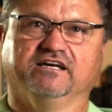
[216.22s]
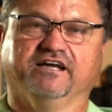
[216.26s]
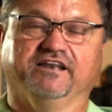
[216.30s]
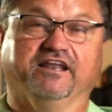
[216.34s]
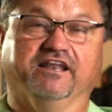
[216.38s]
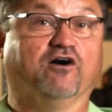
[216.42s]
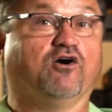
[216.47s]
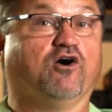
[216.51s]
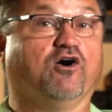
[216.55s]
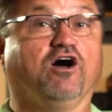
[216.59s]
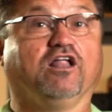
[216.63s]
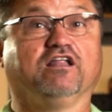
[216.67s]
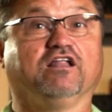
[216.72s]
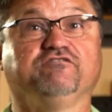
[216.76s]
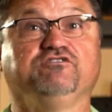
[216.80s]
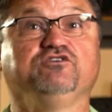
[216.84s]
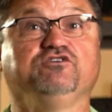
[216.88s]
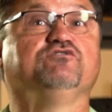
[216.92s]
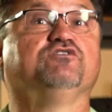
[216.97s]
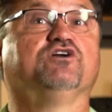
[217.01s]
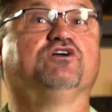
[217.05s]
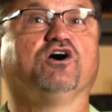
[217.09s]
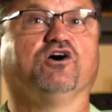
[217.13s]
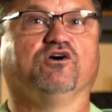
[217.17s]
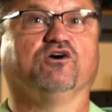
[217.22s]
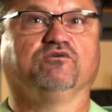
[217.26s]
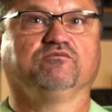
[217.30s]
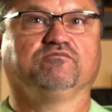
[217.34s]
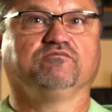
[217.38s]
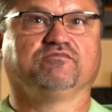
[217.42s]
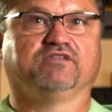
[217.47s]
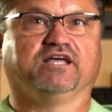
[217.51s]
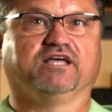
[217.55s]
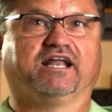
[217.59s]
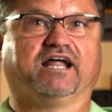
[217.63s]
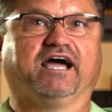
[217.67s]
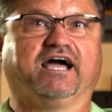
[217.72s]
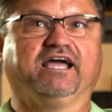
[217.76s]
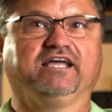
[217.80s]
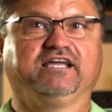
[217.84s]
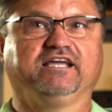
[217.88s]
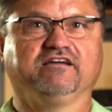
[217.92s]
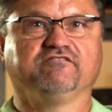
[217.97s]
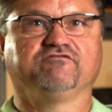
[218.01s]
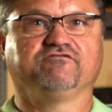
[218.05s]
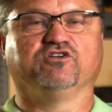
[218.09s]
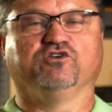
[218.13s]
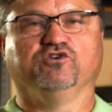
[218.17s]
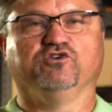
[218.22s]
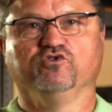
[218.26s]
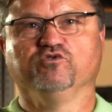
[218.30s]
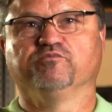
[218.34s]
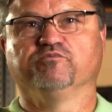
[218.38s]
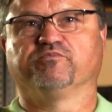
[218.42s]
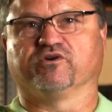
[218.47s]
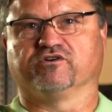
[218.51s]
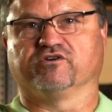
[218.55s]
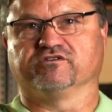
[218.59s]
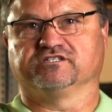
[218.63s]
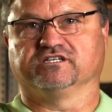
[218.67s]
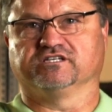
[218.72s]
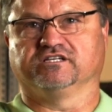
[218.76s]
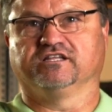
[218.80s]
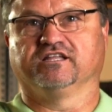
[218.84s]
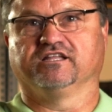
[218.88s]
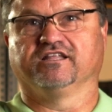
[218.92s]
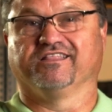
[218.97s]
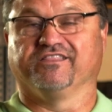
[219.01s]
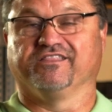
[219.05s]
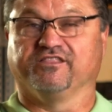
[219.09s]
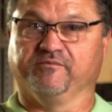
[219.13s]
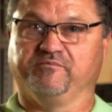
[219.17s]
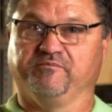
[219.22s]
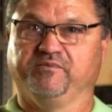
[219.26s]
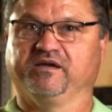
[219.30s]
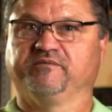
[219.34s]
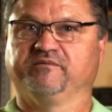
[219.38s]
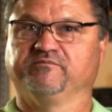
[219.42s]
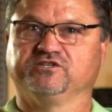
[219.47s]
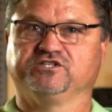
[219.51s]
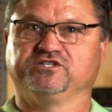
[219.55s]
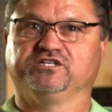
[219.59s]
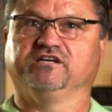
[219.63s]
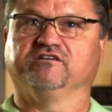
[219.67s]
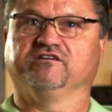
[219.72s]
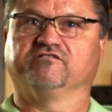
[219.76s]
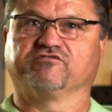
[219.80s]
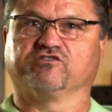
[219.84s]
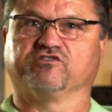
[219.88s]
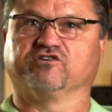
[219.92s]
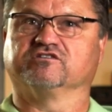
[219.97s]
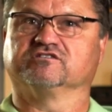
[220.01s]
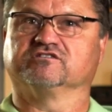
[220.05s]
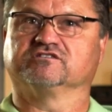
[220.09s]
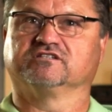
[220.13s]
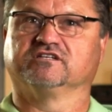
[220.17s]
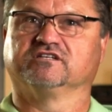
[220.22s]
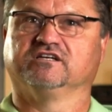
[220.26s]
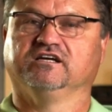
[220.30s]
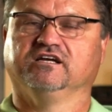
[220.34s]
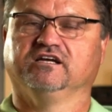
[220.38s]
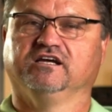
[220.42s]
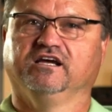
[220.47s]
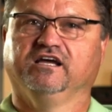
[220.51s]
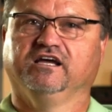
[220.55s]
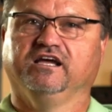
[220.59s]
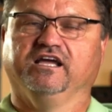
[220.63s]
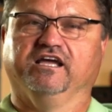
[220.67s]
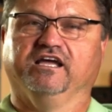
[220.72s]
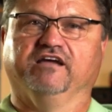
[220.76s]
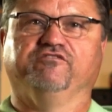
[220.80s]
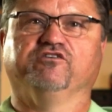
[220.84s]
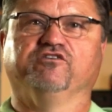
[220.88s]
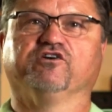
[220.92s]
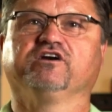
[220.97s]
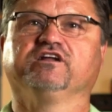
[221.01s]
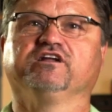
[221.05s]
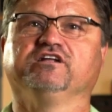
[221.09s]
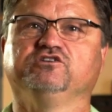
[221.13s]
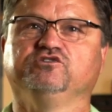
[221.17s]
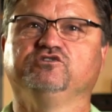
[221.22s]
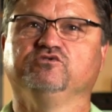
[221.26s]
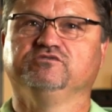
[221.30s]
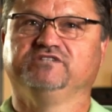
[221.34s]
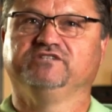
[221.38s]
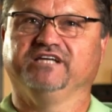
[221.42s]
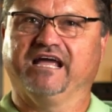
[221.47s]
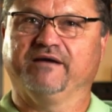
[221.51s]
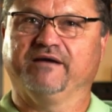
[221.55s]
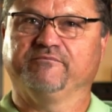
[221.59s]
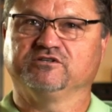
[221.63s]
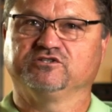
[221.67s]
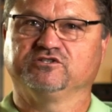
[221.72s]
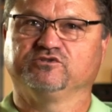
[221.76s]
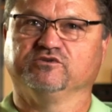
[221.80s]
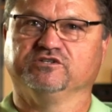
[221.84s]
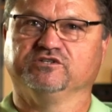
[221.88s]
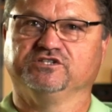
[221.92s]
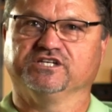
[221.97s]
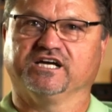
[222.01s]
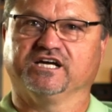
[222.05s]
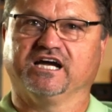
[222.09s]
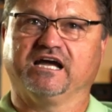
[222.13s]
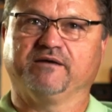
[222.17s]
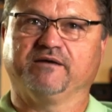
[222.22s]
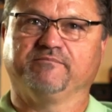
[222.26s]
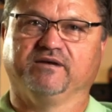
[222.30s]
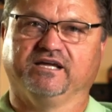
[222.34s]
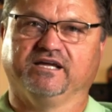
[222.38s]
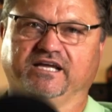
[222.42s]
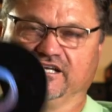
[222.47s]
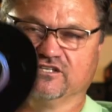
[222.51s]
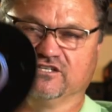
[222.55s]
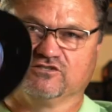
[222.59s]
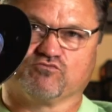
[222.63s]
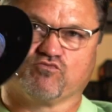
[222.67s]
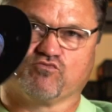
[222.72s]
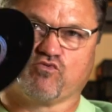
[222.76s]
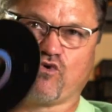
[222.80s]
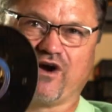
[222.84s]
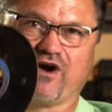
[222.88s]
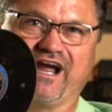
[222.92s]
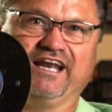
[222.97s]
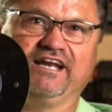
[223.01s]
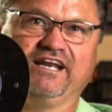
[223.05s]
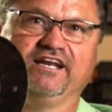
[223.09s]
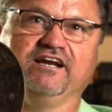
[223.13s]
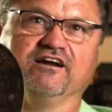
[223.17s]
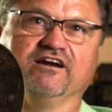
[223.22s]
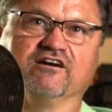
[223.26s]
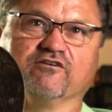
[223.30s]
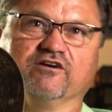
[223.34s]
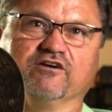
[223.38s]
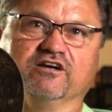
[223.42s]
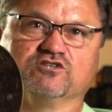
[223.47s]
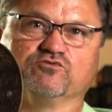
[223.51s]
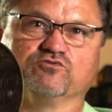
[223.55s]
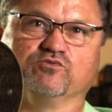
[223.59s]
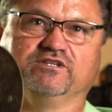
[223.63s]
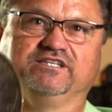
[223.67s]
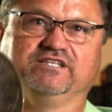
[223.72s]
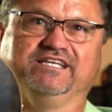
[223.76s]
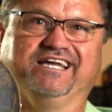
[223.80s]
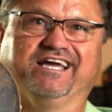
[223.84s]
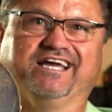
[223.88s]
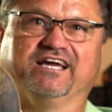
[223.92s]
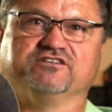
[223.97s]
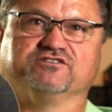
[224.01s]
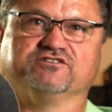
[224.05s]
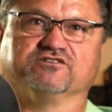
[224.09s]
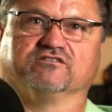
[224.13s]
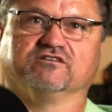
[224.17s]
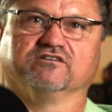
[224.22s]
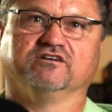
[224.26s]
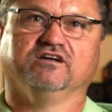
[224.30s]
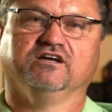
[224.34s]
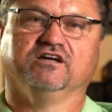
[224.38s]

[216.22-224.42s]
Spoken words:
Now, all of you know that I give the new person the big machine first. If you're gonna do damage to a job, it's right here, it's with the edger.